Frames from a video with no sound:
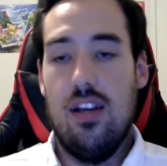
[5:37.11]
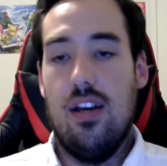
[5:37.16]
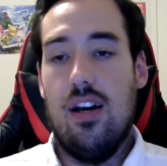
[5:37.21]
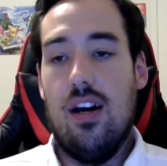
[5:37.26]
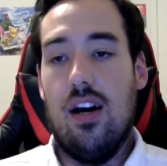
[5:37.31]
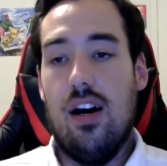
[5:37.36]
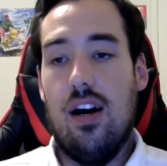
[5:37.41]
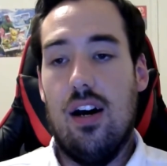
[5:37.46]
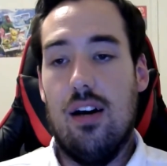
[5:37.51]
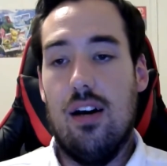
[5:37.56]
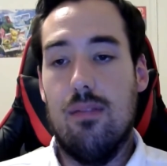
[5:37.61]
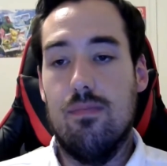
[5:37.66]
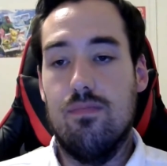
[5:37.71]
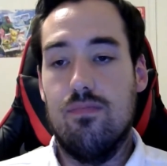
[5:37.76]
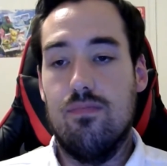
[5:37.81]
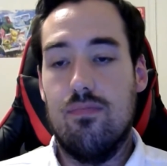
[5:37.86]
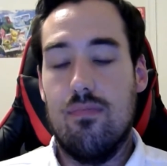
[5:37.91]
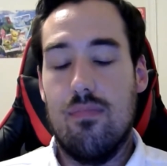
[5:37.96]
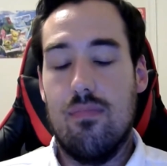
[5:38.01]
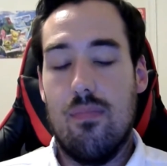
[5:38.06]

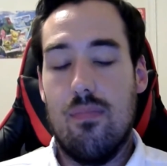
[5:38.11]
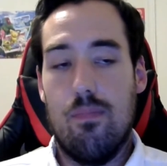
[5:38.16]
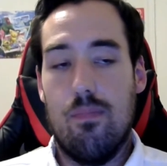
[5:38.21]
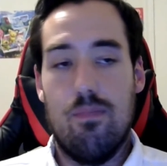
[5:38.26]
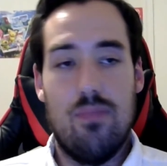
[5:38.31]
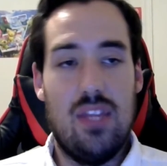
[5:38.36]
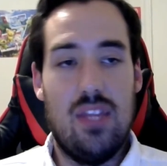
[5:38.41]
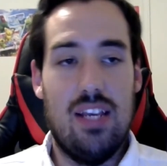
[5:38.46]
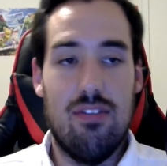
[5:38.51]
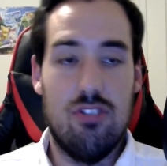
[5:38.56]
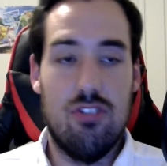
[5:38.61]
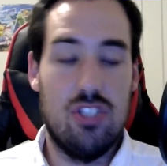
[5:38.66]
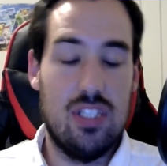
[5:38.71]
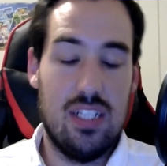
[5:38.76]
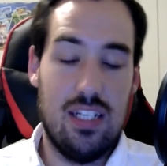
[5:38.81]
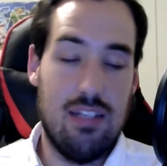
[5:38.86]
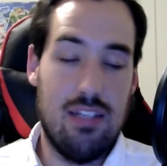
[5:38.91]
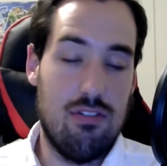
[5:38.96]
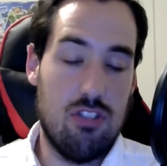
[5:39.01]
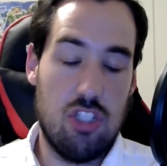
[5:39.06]
It
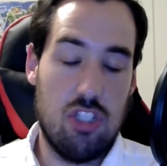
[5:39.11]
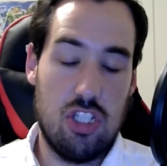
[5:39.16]
was